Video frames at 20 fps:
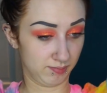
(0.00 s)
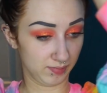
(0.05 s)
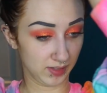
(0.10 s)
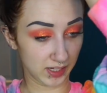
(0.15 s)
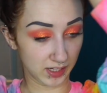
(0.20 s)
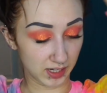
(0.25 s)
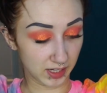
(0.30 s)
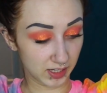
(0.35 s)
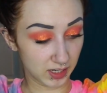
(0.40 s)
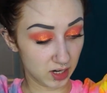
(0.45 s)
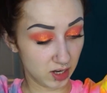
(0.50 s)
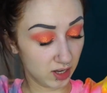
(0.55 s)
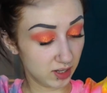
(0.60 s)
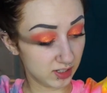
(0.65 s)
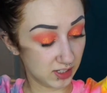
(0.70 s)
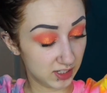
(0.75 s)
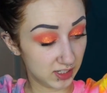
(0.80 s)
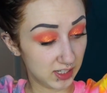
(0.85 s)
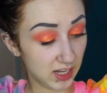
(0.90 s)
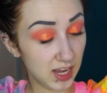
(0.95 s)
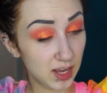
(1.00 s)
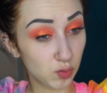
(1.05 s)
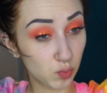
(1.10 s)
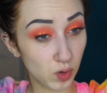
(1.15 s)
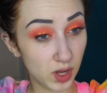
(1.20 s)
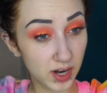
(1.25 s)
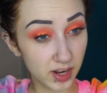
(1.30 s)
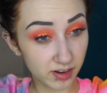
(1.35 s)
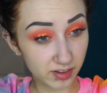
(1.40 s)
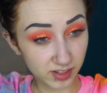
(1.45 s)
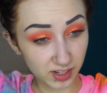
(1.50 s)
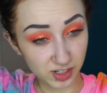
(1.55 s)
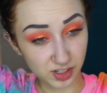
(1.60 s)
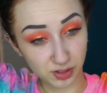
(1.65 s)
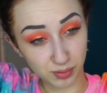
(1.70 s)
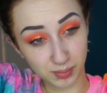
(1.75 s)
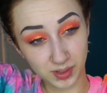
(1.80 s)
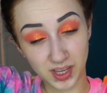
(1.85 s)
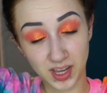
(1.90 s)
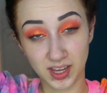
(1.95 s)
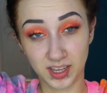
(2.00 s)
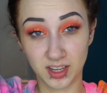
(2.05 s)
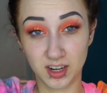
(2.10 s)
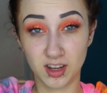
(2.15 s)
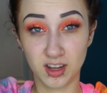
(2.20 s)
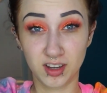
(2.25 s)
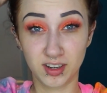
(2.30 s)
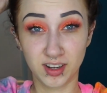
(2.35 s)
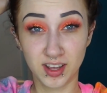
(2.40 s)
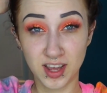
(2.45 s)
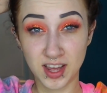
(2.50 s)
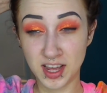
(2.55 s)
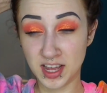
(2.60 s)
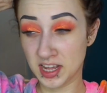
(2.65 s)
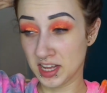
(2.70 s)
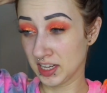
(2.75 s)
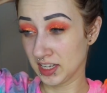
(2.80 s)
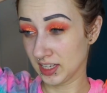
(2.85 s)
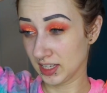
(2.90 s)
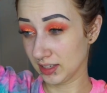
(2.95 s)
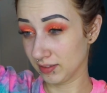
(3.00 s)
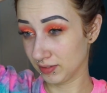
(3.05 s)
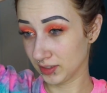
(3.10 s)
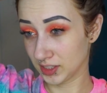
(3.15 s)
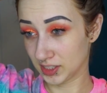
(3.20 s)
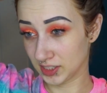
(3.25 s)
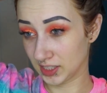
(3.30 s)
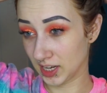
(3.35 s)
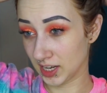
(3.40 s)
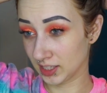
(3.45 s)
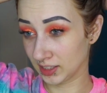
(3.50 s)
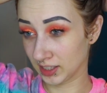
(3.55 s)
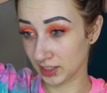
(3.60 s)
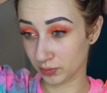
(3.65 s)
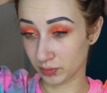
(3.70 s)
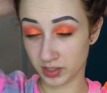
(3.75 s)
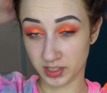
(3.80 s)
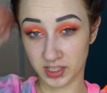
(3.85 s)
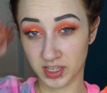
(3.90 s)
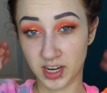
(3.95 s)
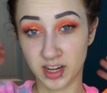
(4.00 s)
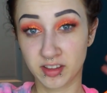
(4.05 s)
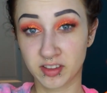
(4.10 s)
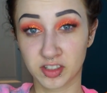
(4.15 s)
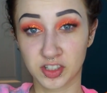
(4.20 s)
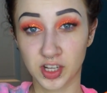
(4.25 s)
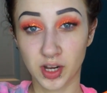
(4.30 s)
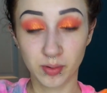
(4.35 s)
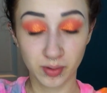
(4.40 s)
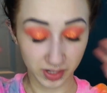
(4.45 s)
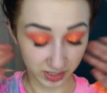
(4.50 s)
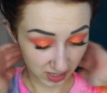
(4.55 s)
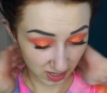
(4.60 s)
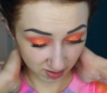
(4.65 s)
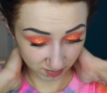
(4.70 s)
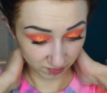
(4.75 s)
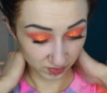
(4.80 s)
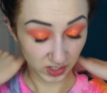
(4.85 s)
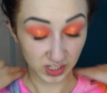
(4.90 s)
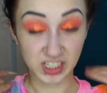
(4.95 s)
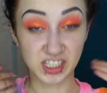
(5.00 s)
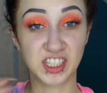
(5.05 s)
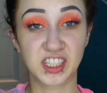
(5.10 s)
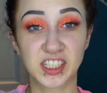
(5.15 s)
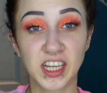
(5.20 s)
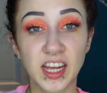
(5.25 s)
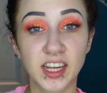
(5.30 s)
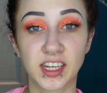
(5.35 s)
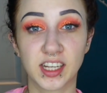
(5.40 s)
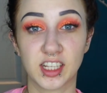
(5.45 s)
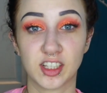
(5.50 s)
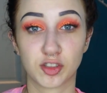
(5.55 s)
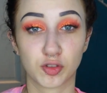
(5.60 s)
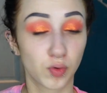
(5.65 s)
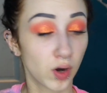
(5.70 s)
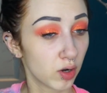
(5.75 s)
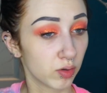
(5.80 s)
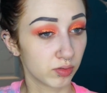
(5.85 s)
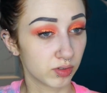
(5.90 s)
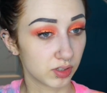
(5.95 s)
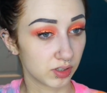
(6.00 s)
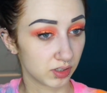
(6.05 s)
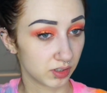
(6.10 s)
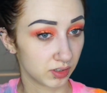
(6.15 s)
Like, I cannot stand wet hair touching me. I cannot even stand, like, when I get out of the shower, I can't fucking stand it. It's gross.